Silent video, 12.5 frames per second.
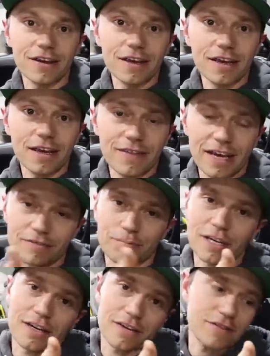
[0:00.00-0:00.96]
Closing and that's
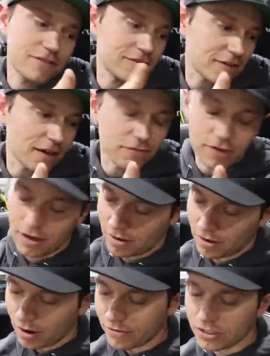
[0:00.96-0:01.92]
because I've
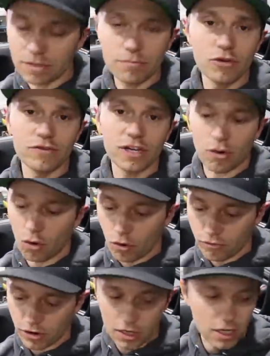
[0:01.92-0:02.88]
obviously moved it
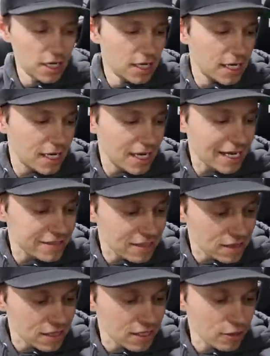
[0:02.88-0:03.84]
over. It has a
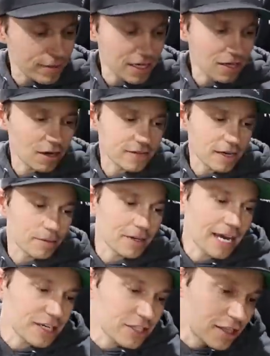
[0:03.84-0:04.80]
little bit of contact, but
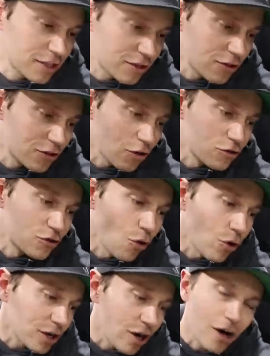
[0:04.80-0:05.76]
actually the, the
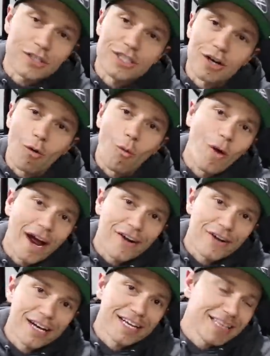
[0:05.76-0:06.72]
door card's gonna
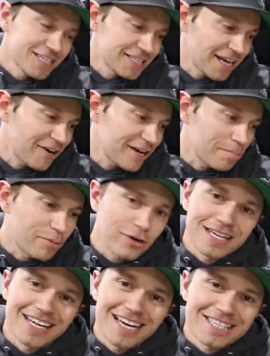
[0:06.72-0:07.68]
wear in in this area
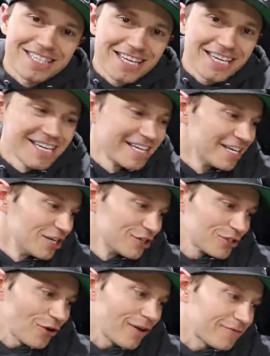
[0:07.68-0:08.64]
pretty nicely.
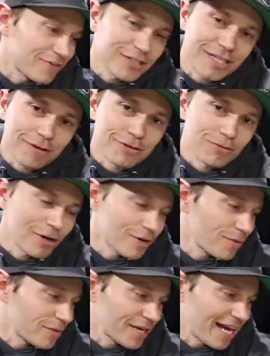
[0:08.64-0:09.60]
So at first I was worried
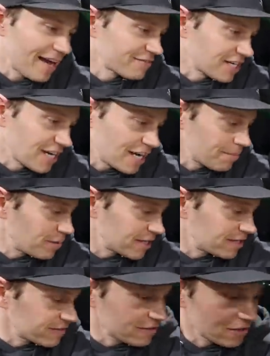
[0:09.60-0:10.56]
we were gonna have to cut it, but
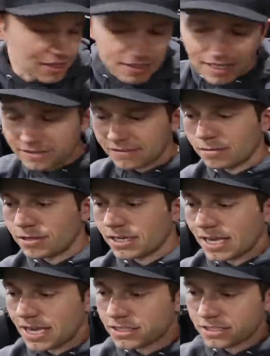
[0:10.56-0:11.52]
it doesn't look like that's gonna be the
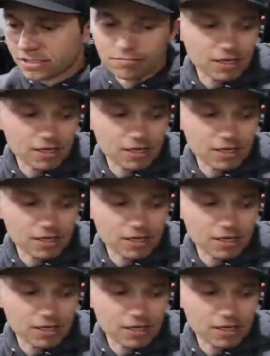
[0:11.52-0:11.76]
case.